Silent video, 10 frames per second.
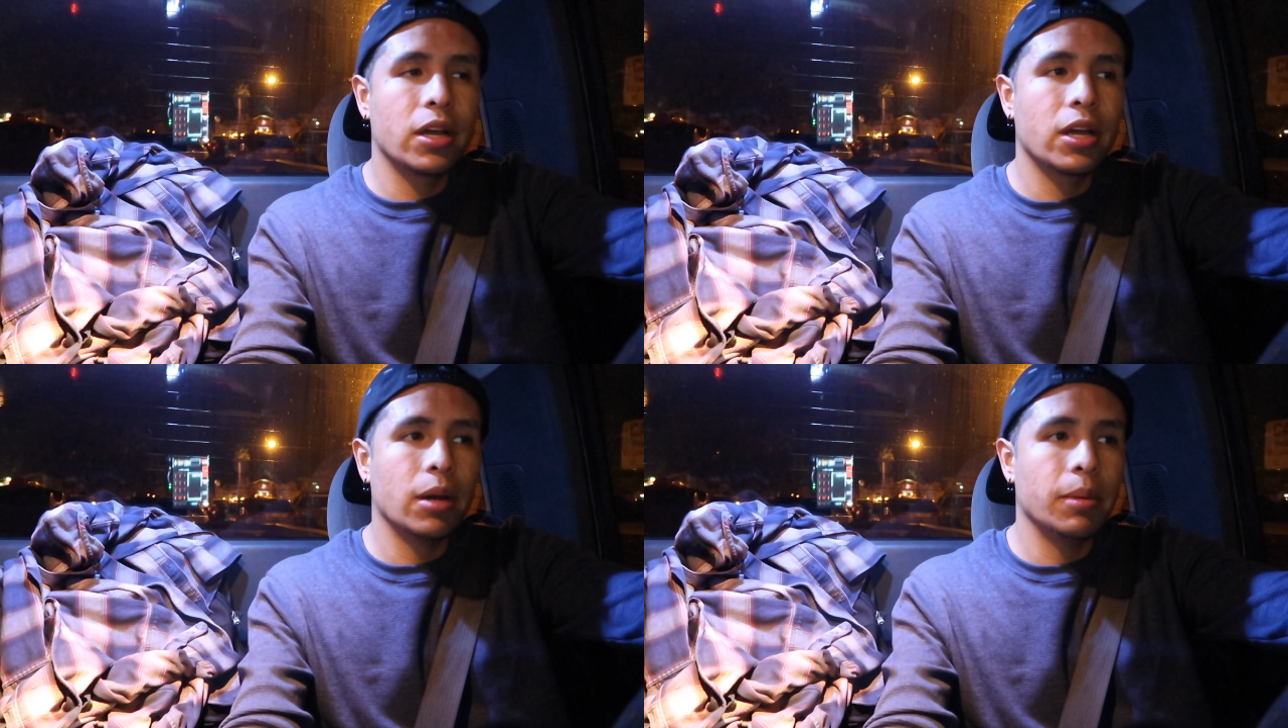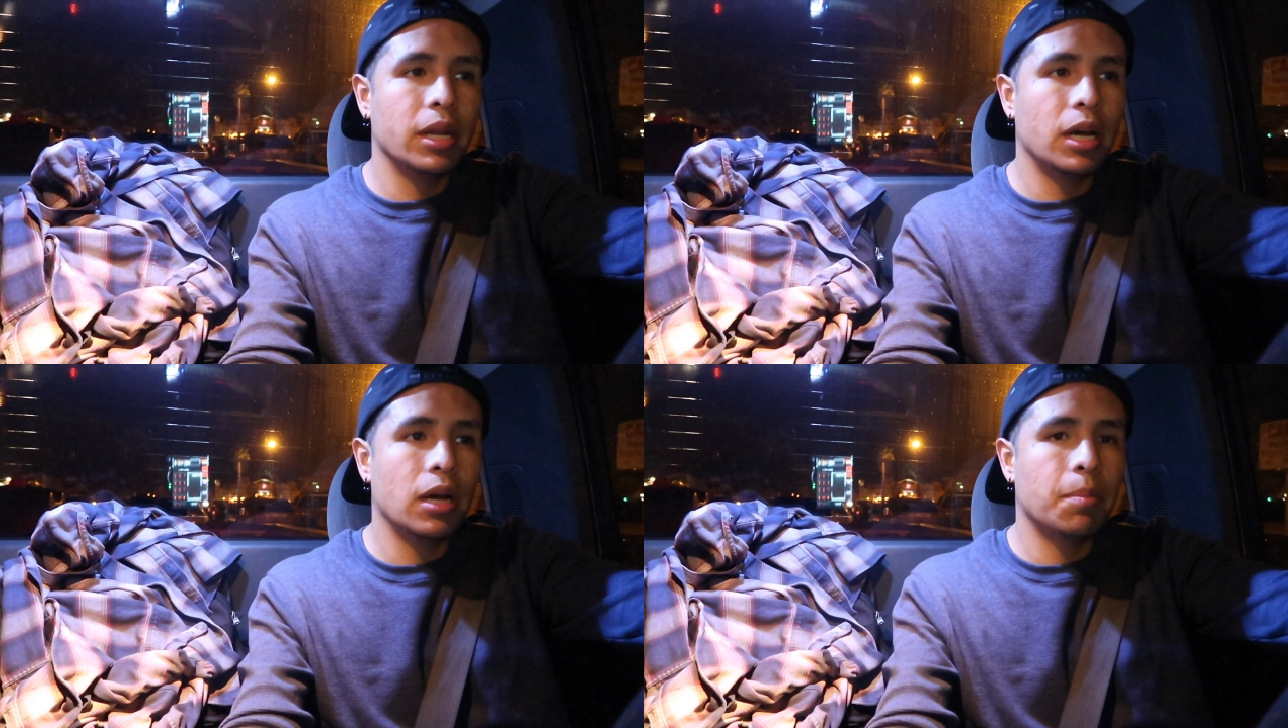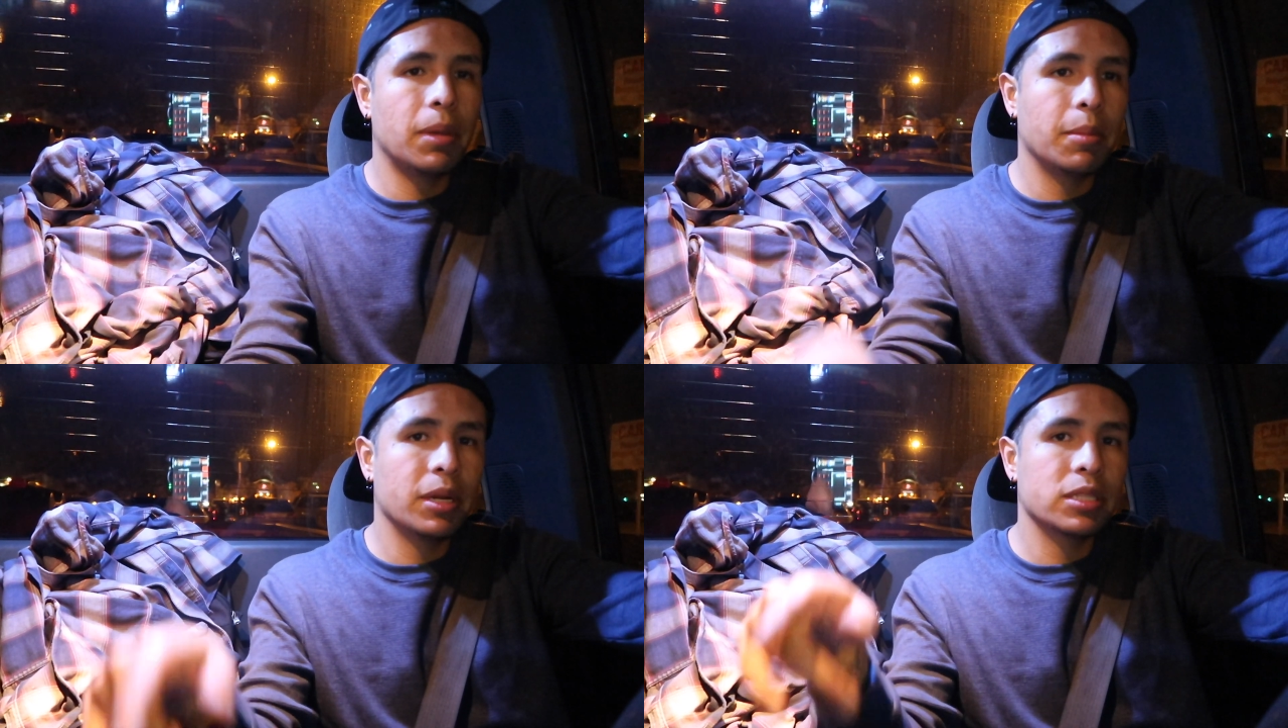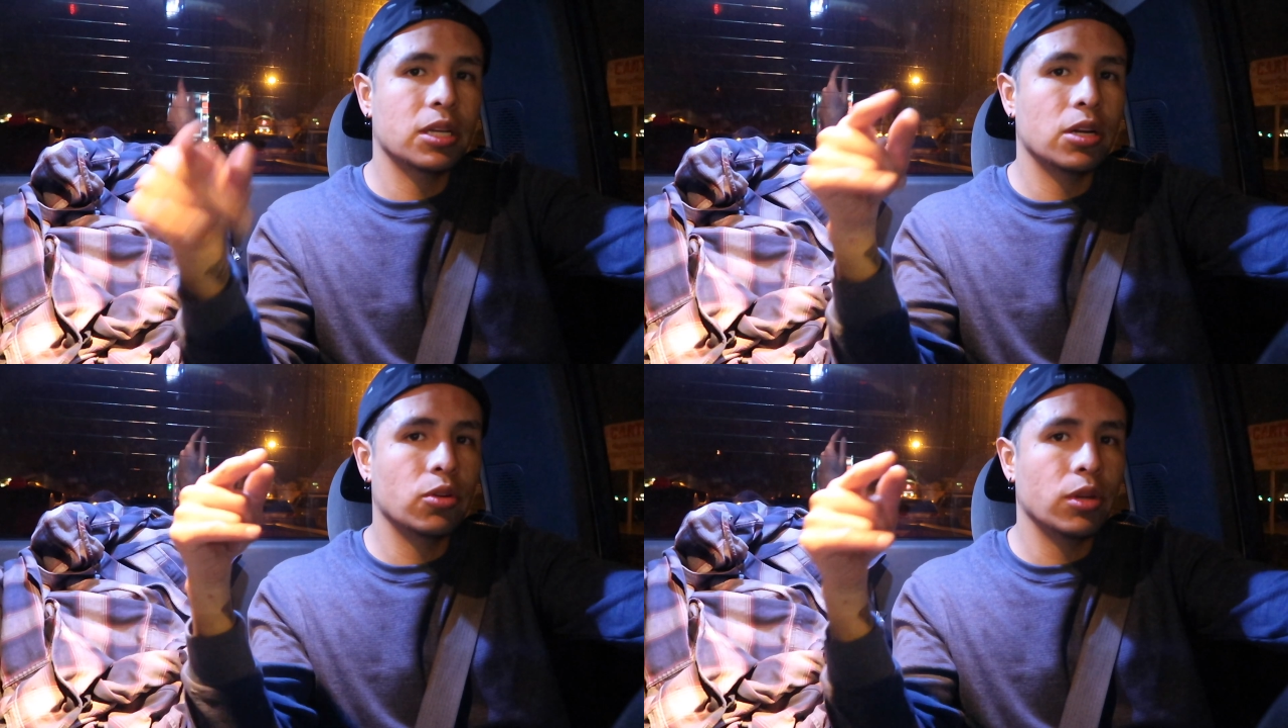coming up, I'm gonna
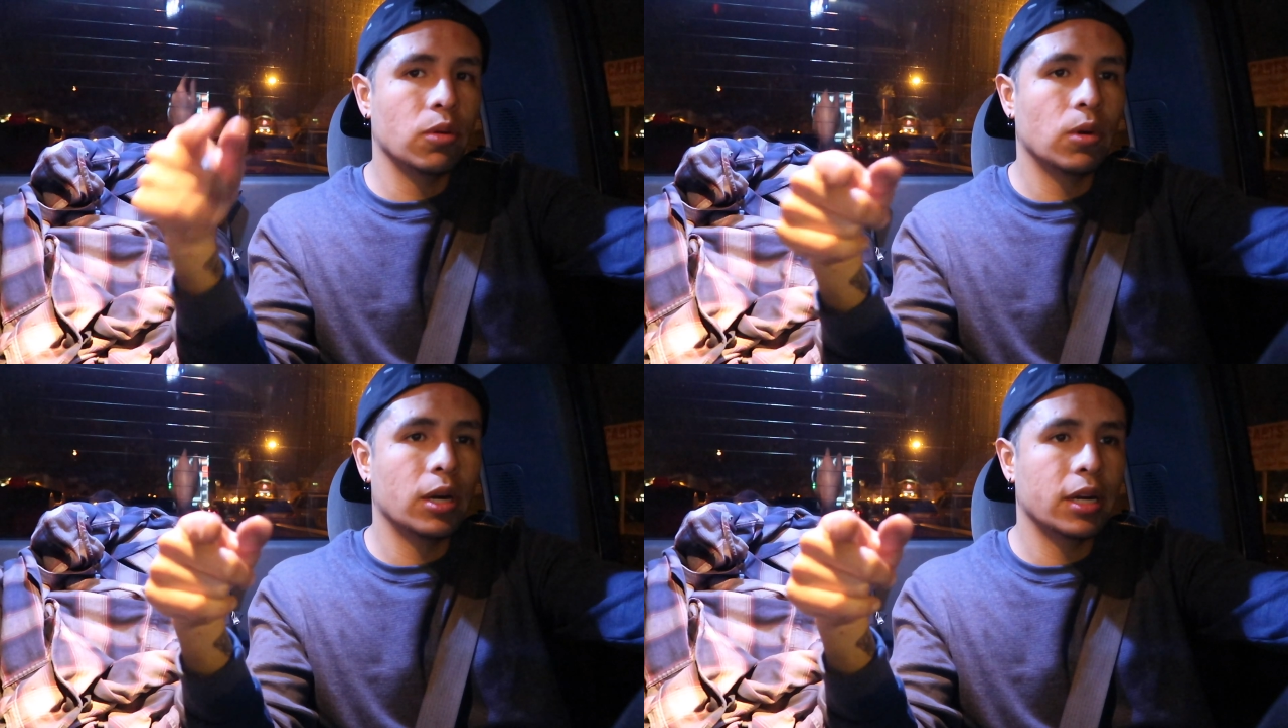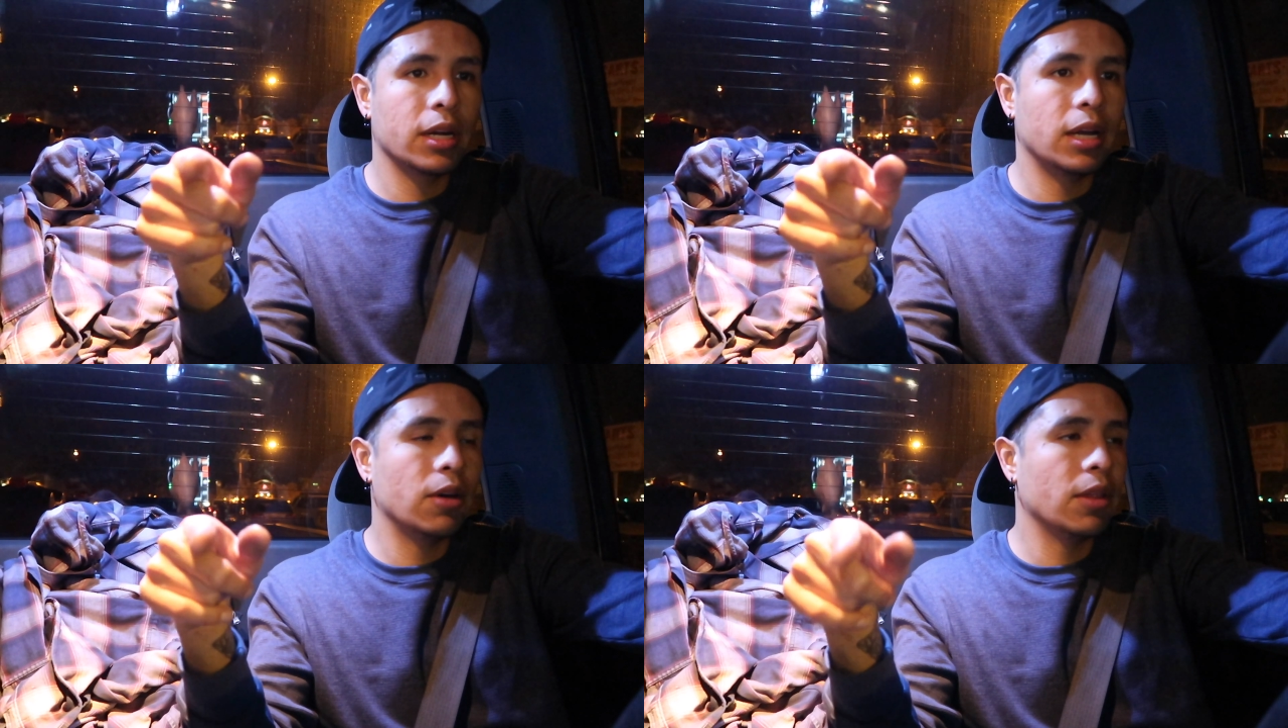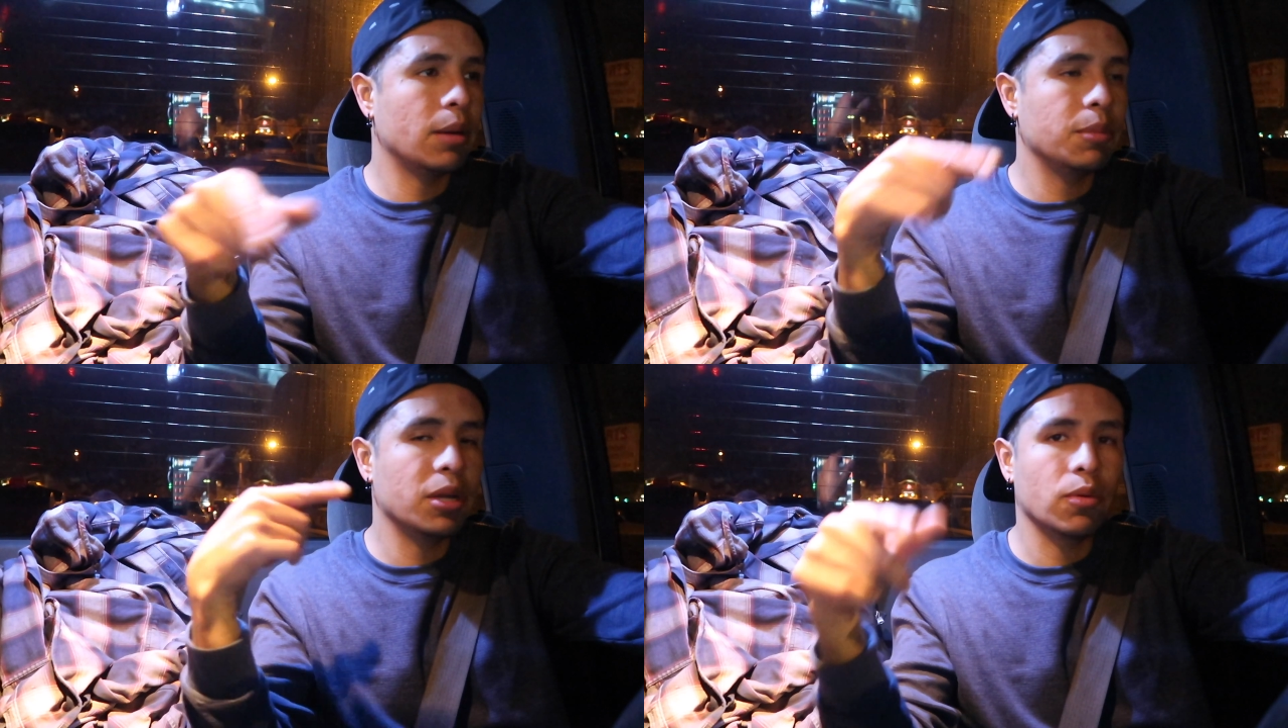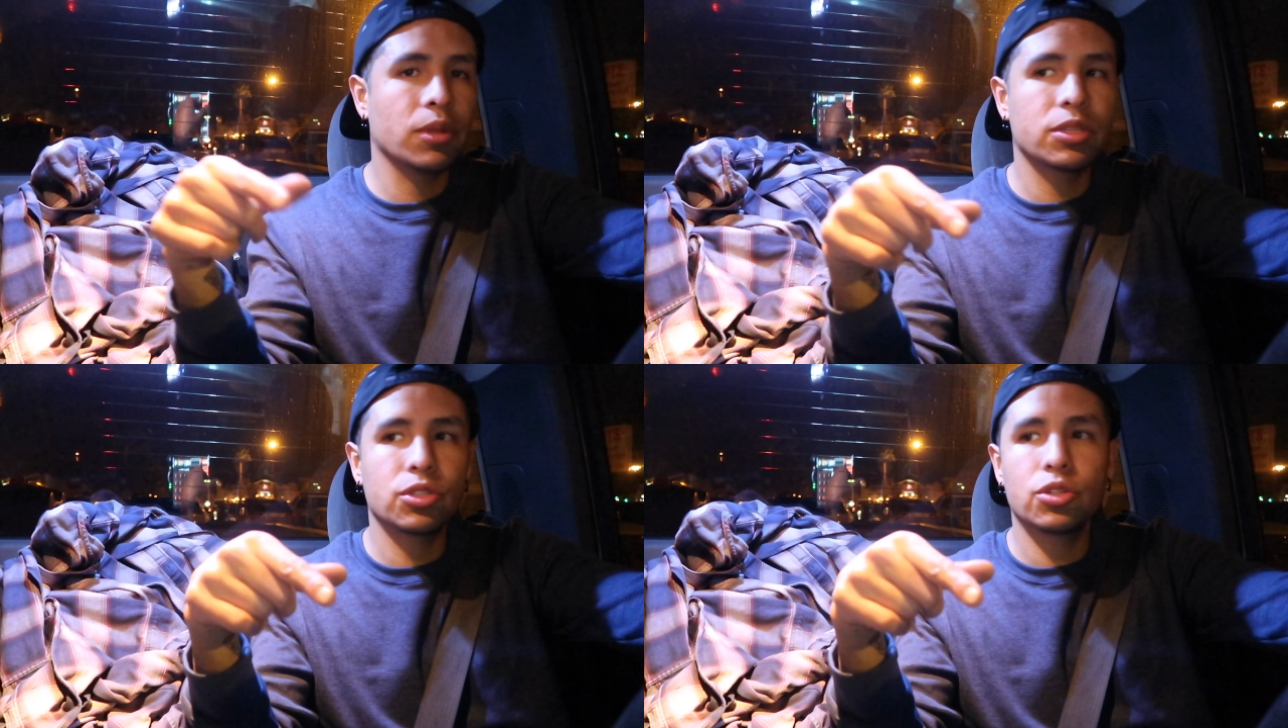start doing work now that I'm done
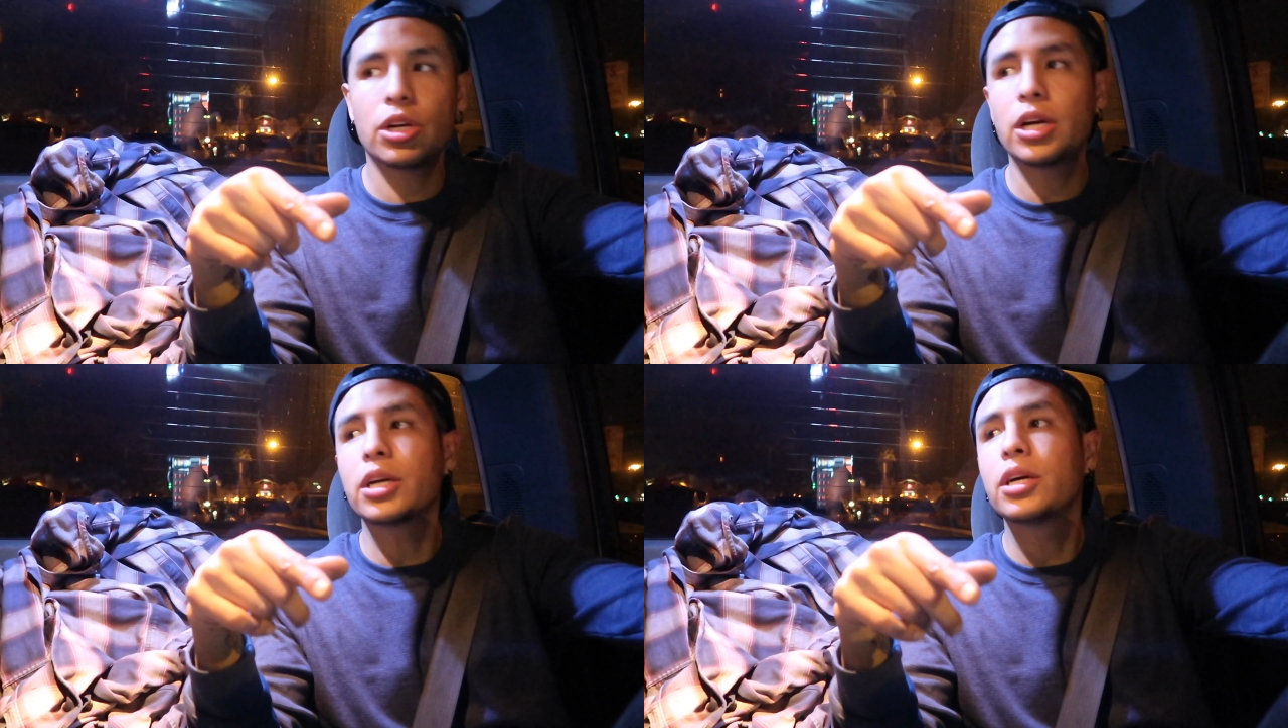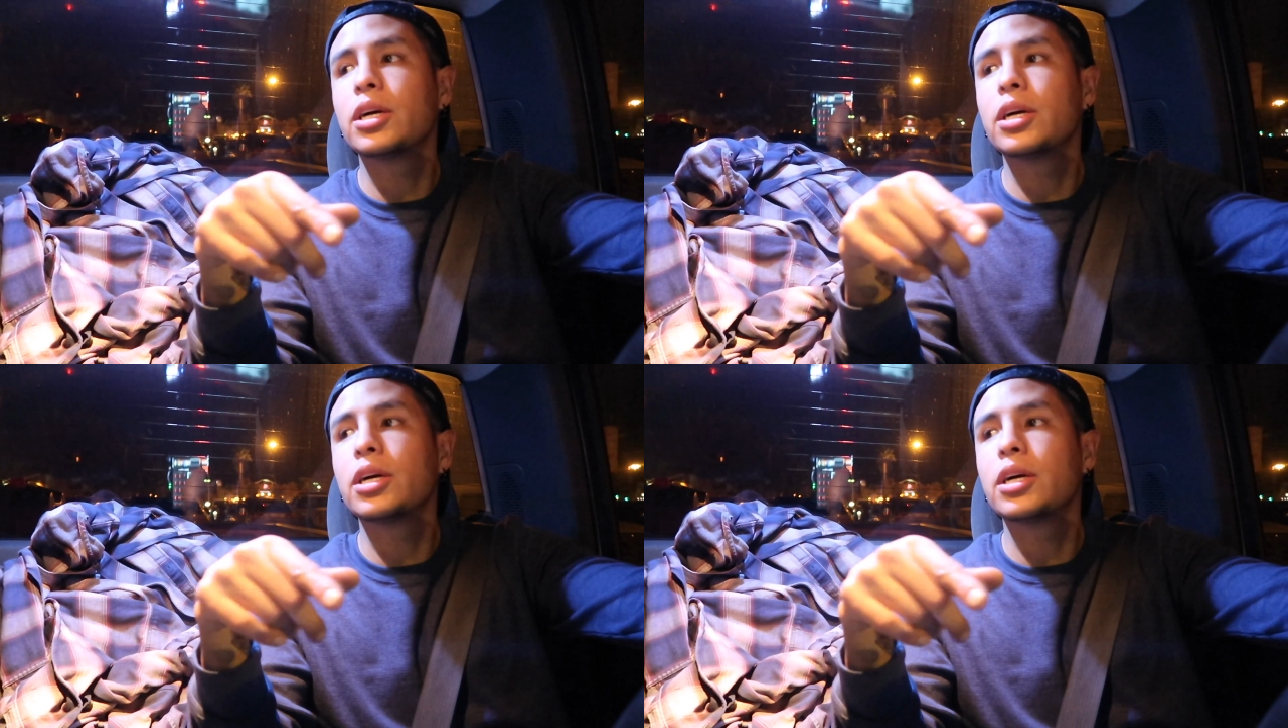with this truck.